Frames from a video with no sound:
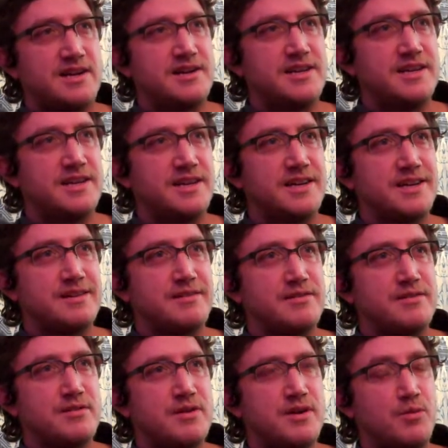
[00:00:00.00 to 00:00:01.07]
I,
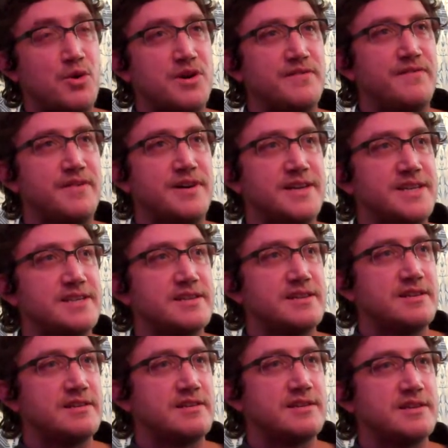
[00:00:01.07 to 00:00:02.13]
what
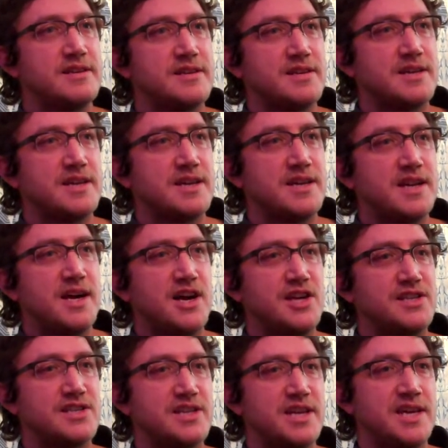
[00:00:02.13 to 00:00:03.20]
advice?
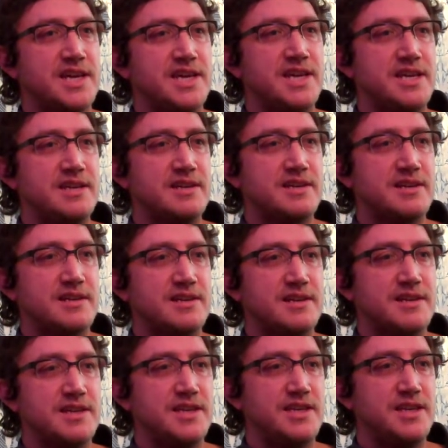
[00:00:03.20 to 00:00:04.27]
I'd say,
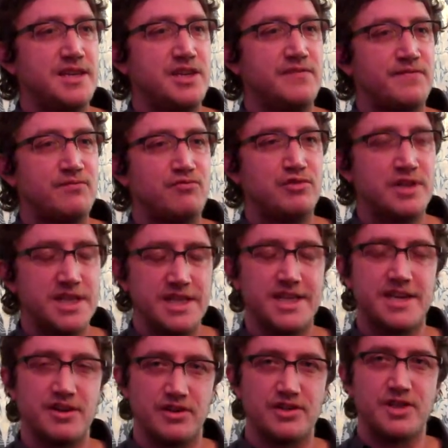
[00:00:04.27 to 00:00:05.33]
you've
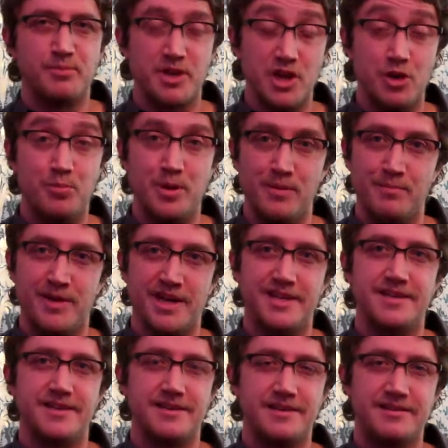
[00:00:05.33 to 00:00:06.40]
really got to be
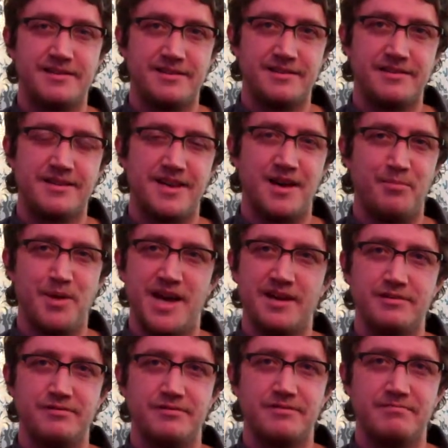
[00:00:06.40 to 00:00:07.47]
open-minded
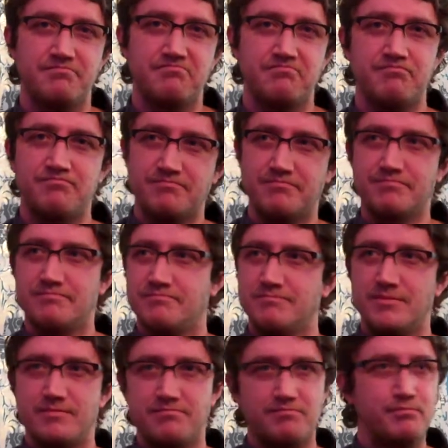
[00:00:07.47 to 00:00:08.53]
about
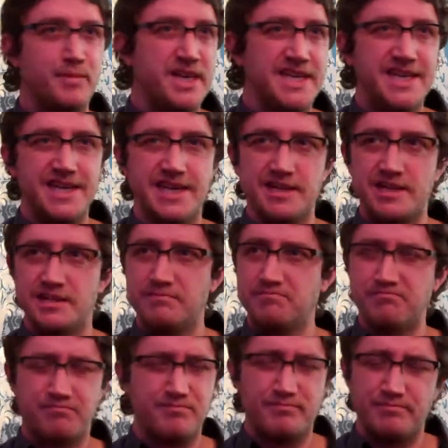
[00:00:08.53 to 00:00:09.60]
media
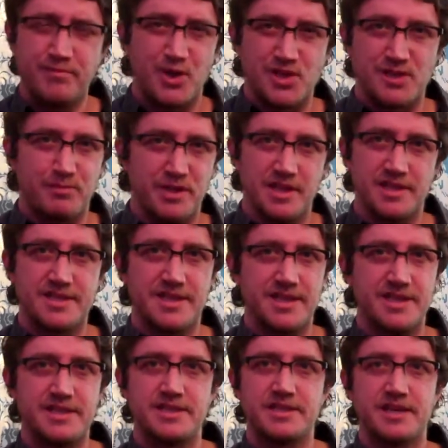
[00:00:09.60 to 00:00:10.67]

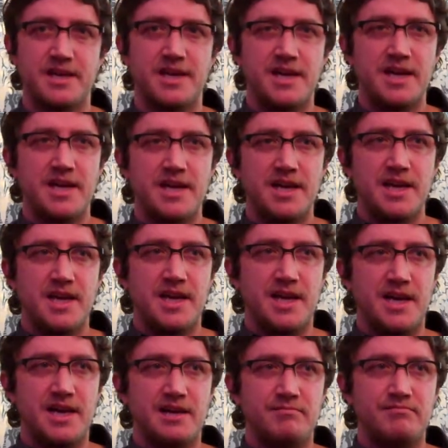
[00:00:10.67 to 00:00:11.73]
possibilities.
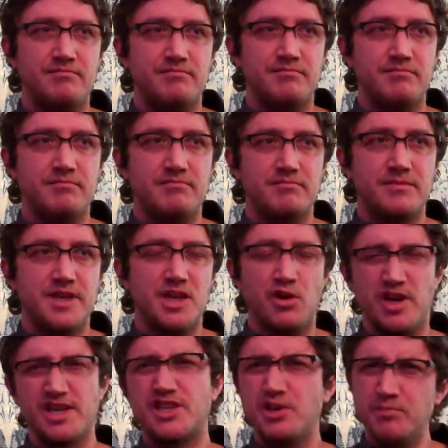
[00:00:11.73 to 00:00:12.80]
Um, you
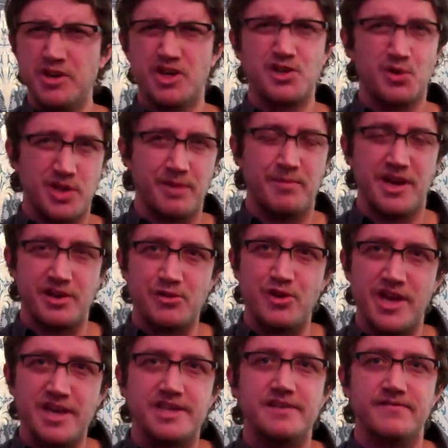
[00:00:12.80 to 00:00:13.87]
know, I assume you're talking about
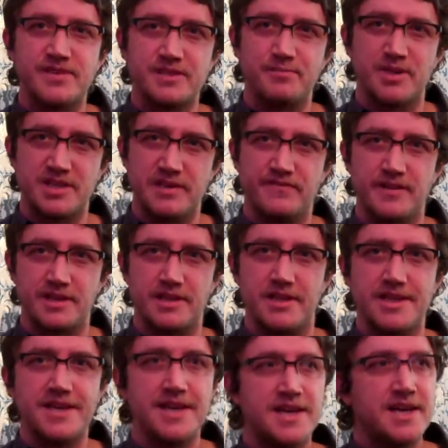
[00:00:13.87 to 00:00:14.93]
creatives
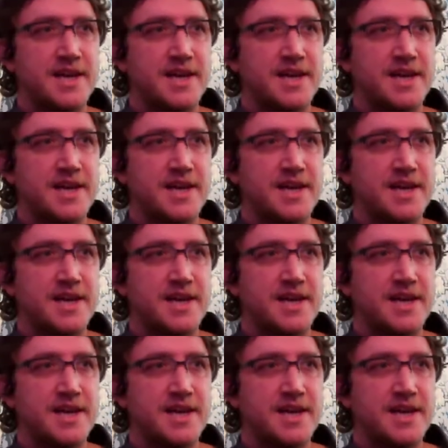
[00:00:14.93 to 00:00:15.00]
specifically.